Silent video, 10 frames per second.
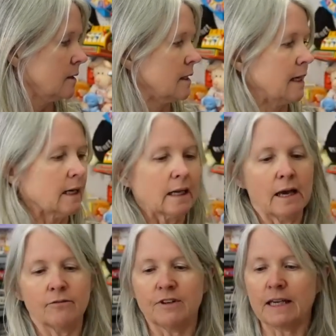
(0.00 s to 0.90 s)
Then a
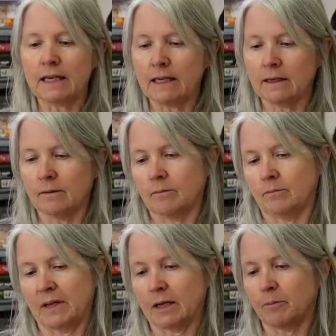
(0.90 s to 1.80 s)
lovey.
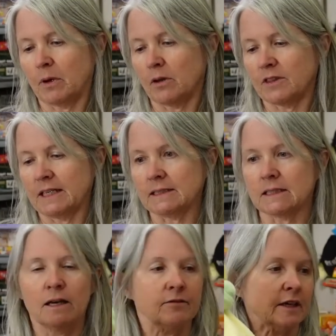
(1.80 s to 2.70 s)
Pick up all things
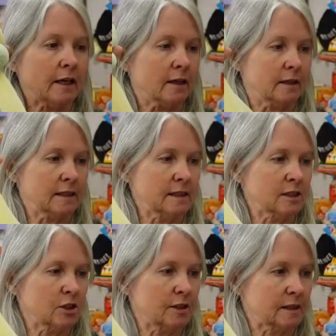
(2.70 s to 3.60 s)
lovey. This
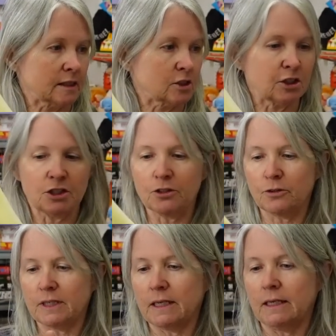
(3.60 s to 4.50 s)
is says
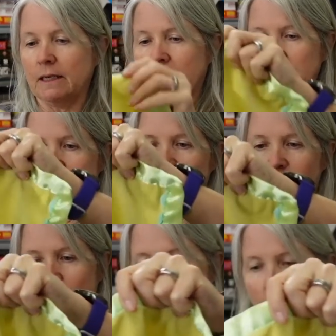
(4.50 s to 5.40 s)
cutie. It's a
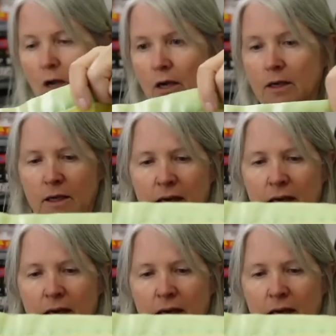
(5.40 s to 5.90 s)
frog.